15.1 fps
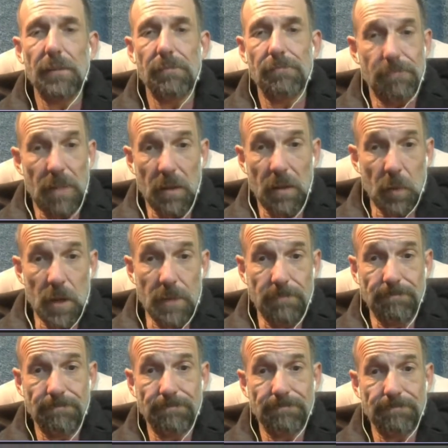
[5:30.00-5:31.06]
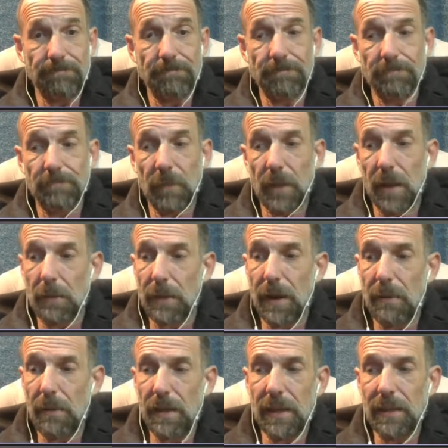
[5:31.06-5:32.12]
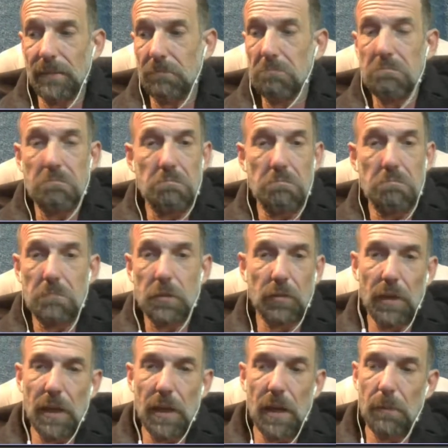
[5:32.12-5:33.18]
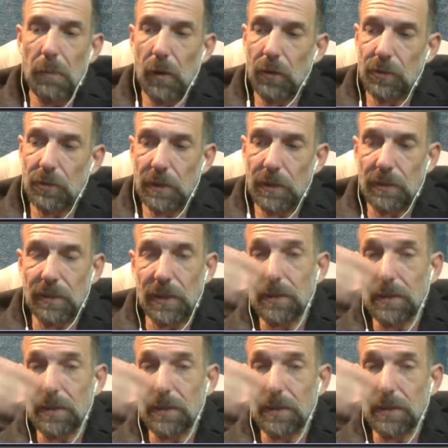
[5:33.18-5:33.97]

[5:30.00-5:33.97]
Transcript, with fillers: That's one. Abraham being straight up altruistic.